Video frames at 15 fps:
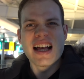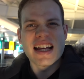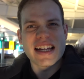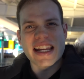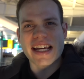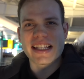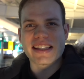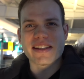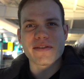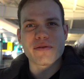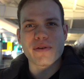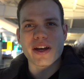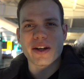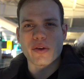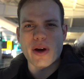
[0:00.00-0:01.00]
negative,
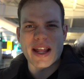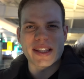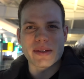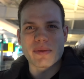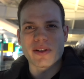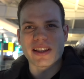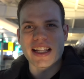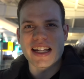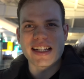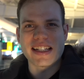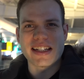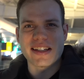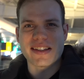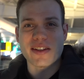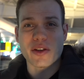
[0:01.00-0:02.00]
where I rant about London
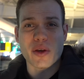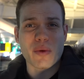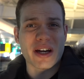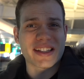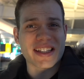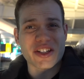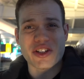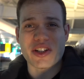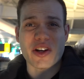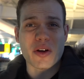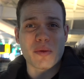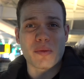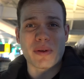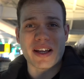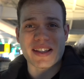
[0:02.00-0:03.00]
and tell you why it's such a
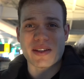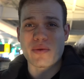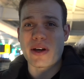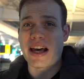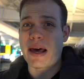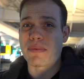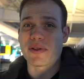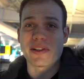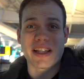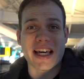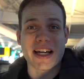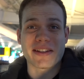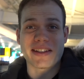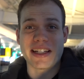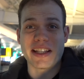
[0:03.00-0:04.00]
terrible place and why I absolutely
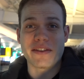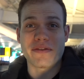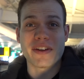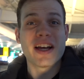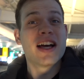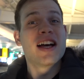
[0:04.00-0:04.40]
had to leave,